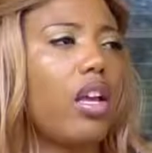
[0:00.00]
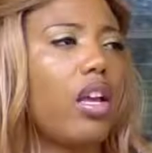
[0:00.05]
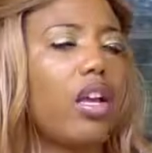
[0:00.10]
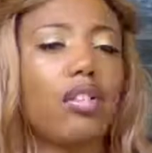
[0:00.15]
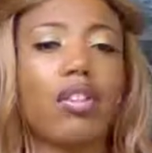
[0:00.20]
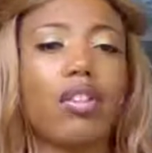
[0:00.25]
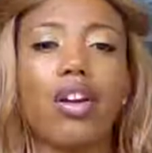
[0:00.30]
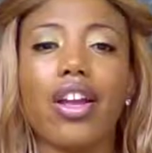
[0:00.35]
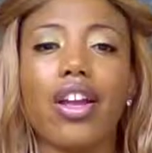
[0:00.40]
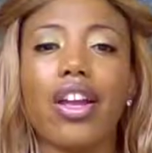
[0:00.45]

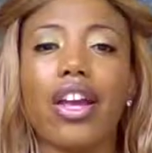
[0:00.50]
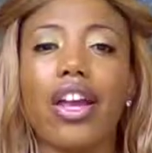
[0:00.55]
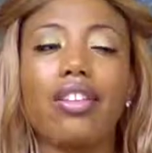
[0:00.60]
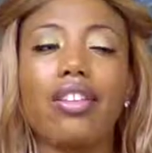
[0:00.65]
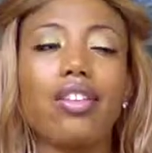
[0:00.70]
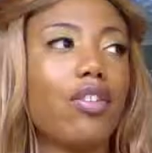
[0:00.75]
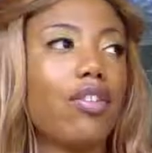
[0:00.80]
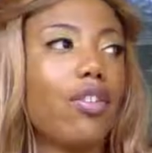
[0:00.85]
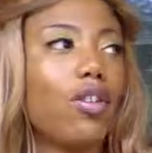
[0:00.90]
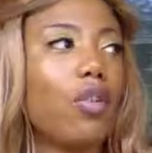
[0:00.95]
Sorry,
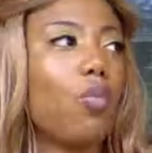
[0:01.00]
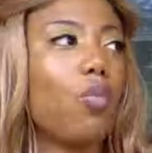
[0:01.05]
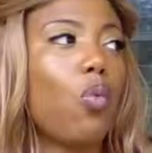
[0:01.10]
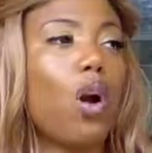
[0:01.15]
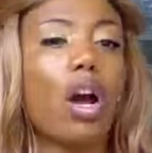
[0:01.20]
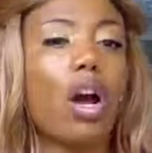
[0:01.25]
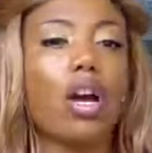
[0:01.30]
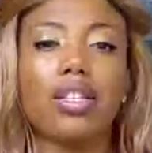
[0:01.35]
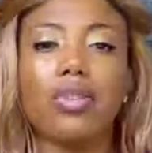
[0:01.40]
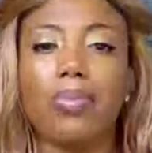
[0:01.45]
guys, there's a
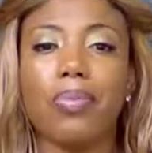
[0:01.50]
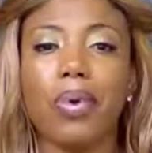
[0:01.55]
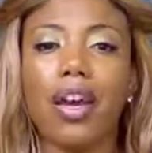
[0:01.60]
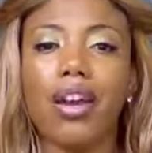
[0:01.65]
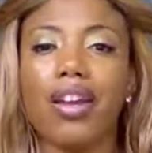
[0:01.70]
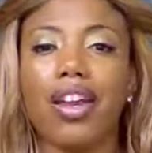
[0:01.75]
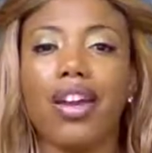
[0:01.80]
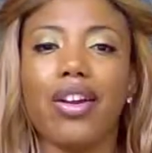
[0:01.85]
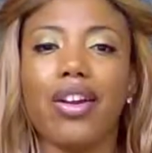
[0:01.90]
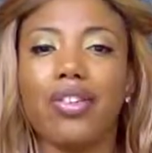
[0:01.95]
wasp
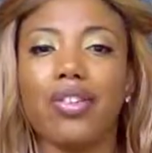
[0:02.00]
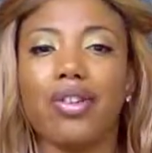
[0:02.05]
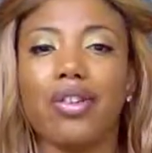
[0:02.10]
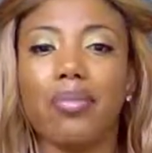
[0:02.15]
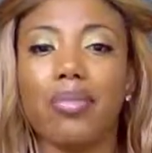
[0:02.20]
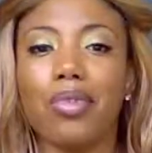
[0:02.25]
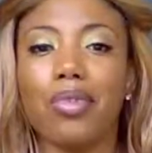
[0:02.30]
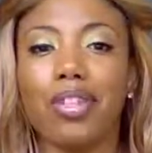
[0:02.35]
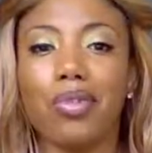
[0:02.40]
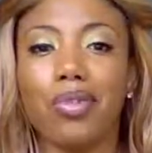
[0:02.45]
out here, so
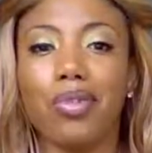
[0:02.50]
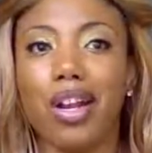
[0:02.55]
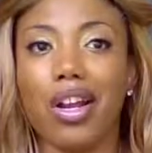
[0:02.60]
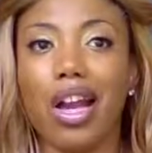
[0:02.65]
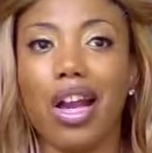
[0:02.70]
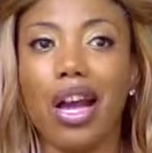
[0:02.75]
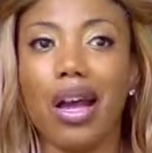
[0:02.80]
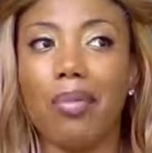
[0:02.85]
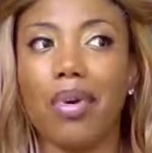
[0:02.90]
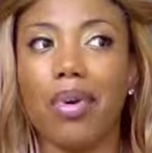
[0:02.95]
I'm just sort
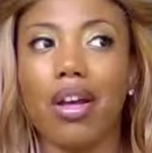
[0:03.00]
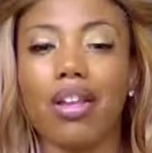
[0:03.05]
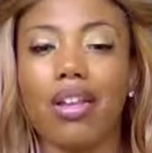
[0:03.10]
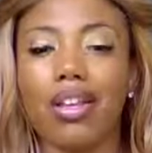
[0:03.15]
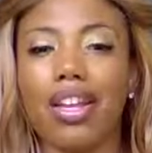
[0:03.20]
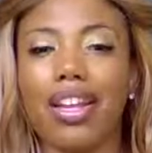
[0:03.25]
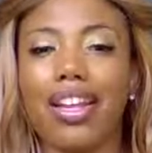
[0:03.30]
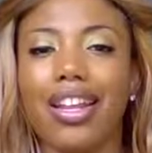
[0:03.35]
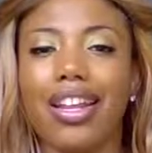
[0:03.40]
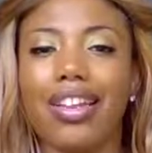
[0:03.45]
of
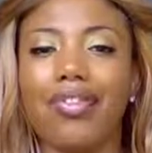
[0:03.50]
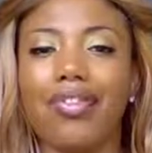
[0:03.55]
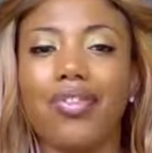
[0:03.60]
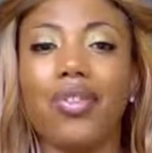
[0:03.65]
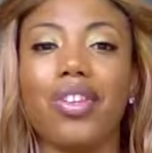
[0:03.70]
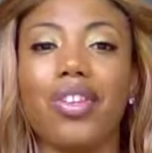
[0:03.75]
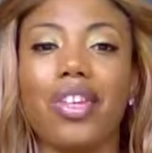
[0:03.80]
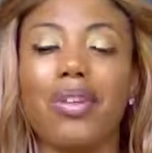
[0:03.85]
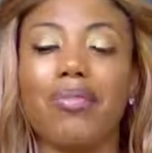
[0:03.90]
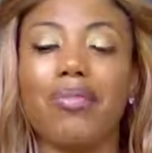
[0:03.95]
eyeballing it. If
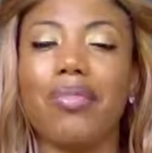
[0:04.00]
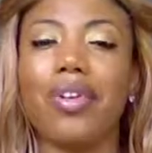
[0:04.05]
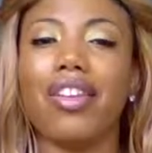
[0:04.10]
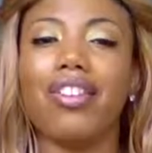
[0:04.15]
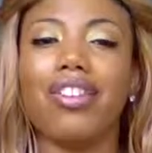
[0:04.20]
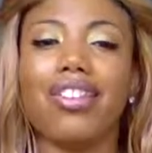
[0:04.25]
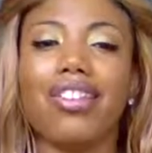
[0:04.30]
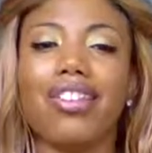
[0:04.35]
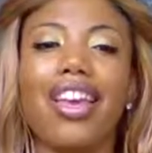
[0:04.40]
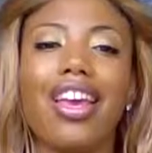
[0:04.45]
you see me
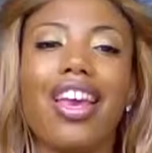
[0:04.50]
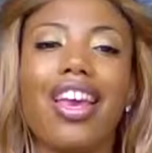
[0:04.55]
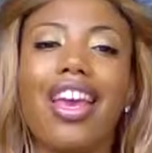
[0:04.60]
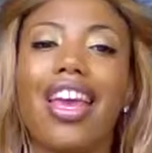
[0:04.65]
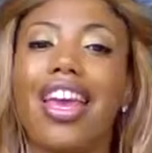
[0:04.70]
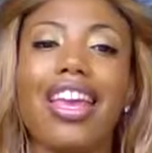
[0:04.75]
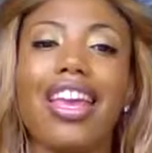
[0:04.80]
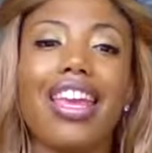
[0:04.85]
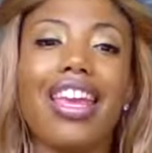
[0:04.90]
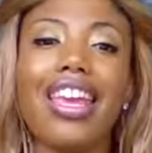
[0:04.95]
just
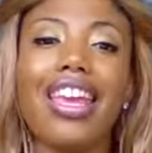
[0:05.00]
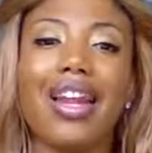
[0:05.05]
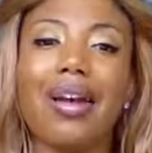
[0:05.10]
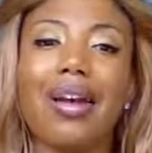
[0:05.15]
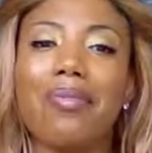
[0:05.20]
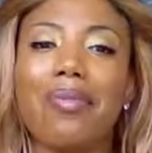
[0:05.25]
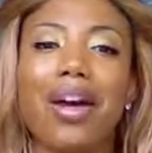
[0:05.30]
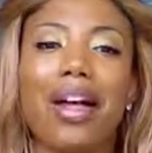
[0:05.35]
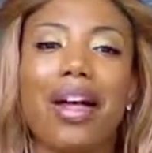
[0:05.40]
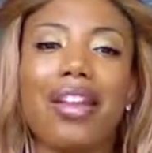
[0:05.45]
get
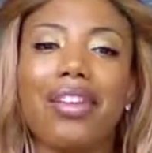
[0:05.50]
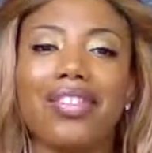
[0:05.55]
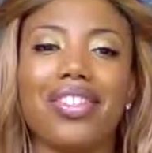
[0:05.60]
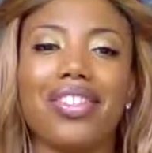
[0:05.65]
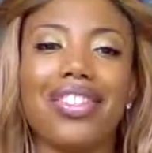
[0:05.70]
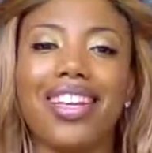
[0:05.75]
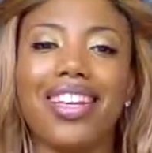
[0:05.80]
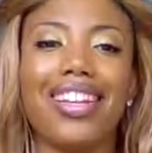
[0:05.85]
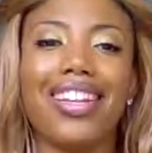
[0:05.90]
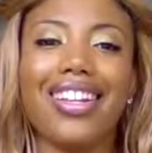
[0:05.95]
up all of a
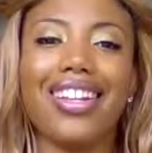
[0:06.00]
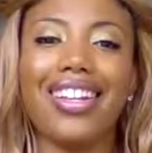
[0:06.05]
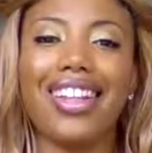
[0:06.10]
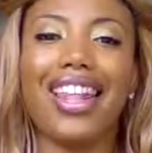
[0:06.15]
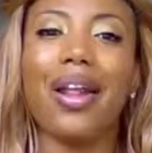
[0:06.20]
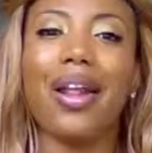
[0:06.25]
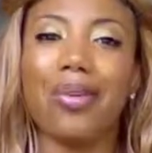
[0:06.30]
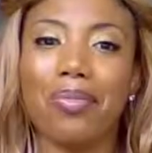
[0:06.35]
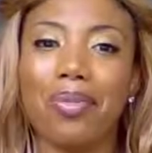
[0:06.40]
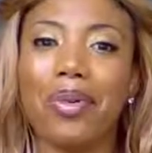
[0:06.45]
sudden,
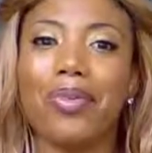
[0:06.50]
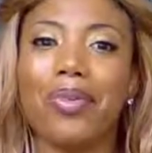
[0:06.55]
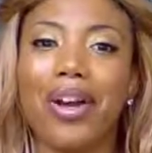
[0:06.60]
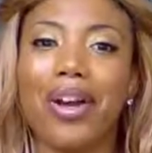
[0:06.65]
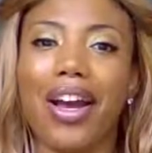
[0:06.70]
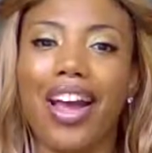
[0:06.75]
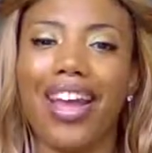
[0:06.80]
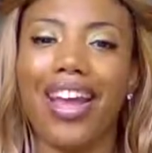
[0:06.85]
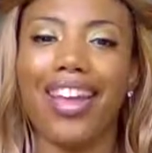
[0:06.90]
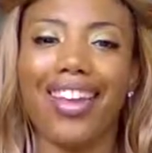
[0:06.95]
that'll be
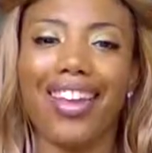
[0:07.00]
why.